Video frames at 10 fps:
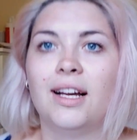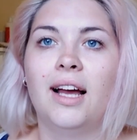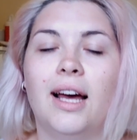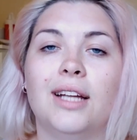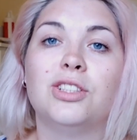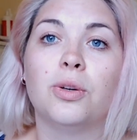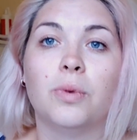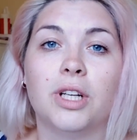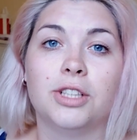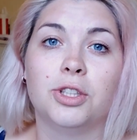I don't
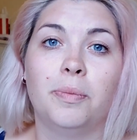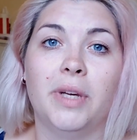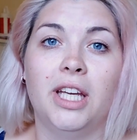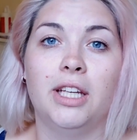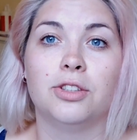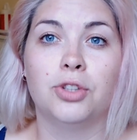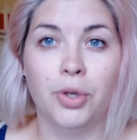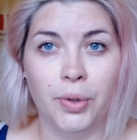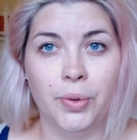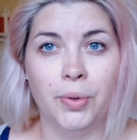want it to be
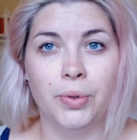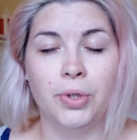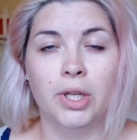too